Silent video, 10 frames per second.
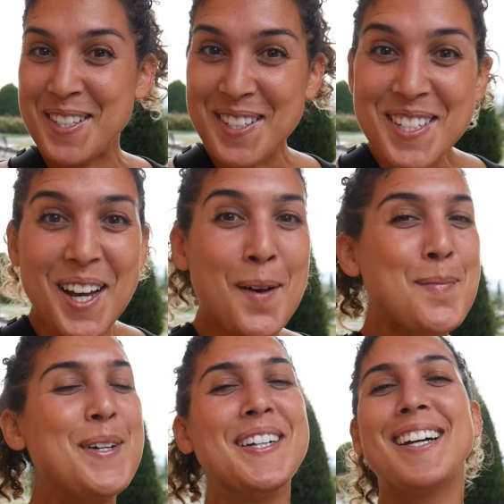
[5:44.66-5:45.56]
it to the
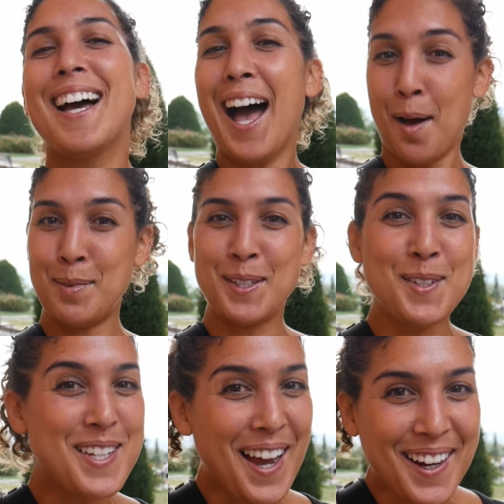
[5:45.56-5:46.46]
top. I'm a
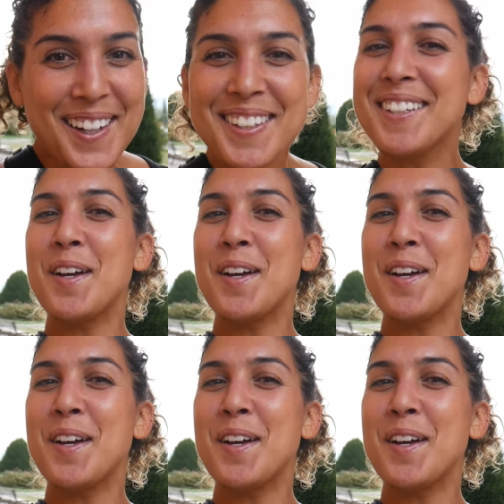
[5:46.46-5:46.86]
little tired.